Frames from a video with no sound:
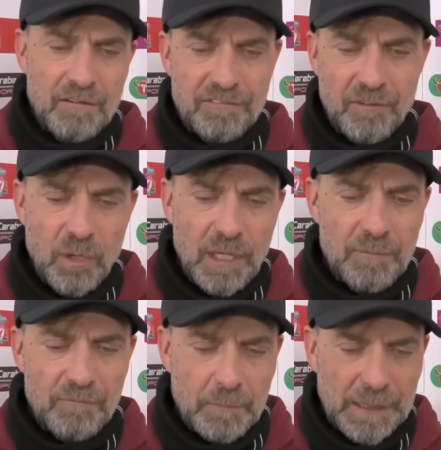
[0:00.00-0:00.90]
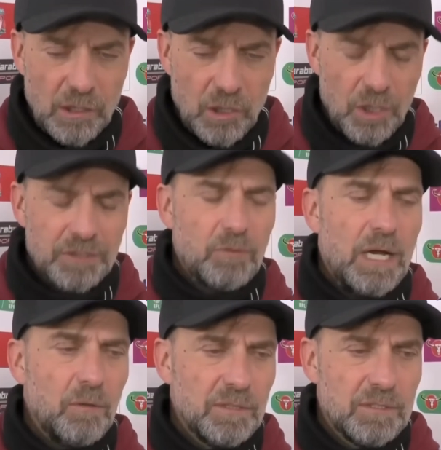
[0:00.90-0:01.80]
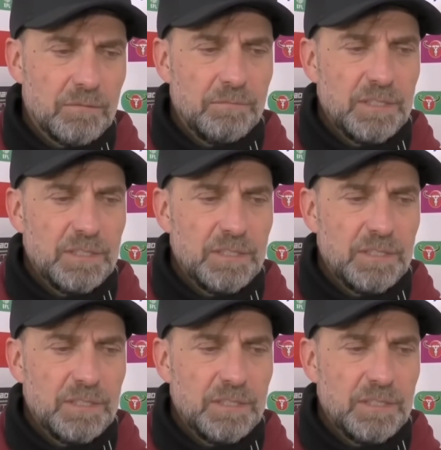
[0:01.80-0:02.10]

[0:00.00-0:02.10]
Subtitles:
Fulham. We played a lot around.